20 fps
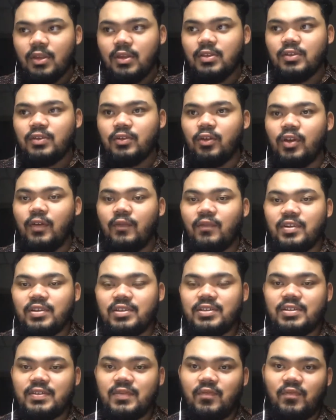So the
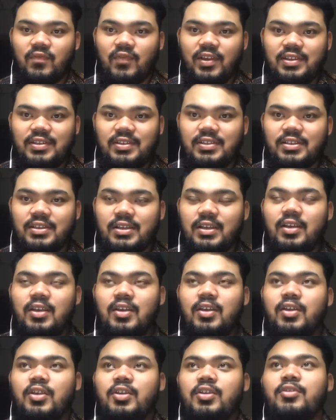first surface
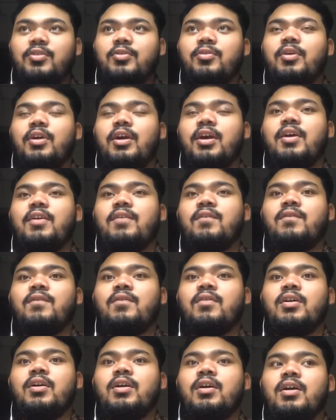you have
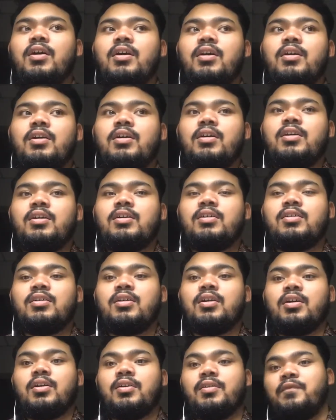a
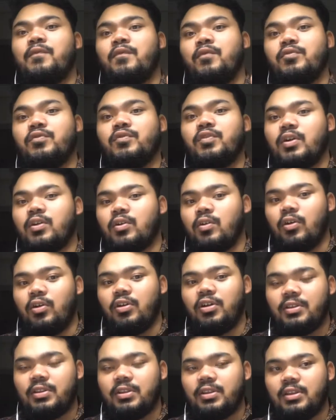futsal
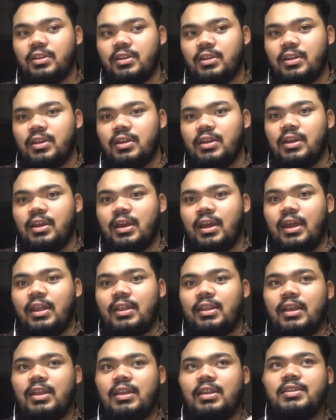court, and
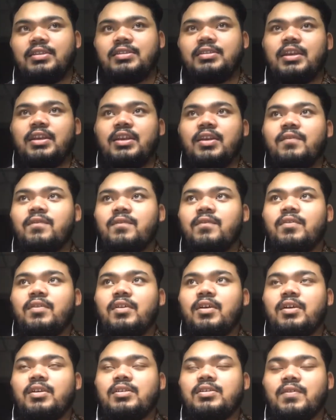then the second
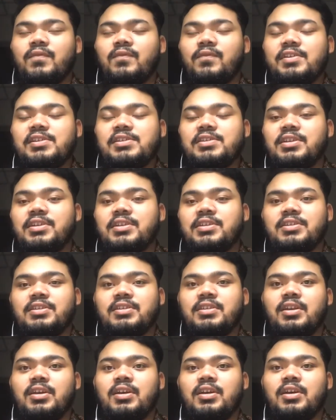surface is
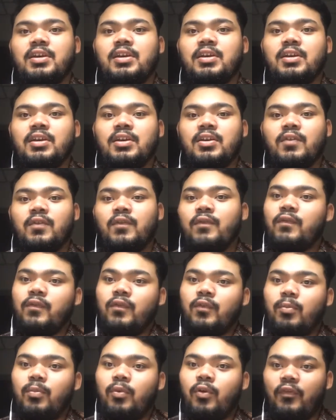the
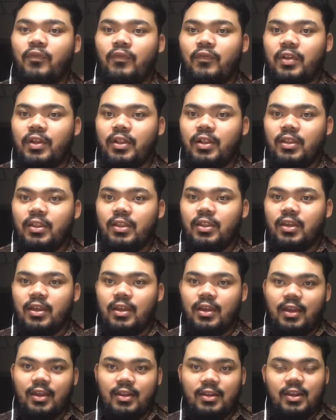football field,
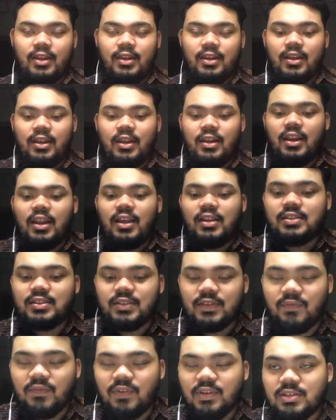and then the last
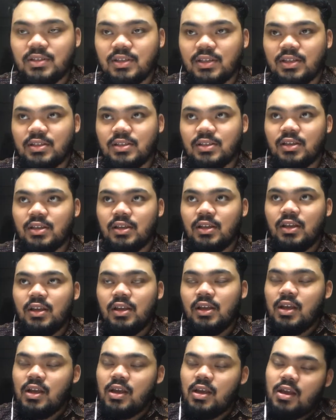surface is
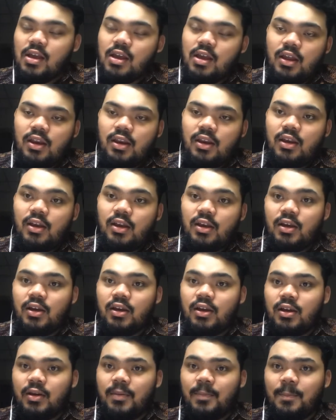
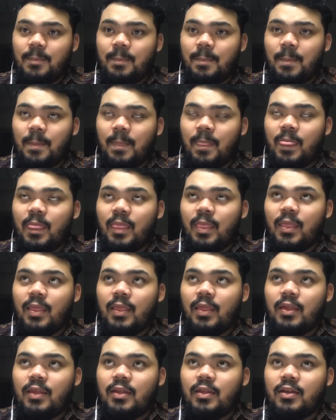the
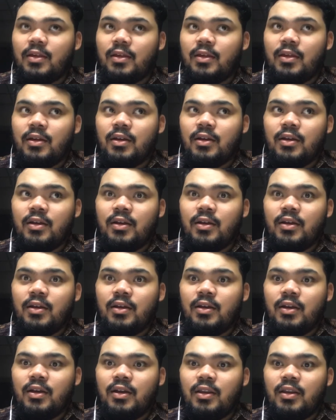uh,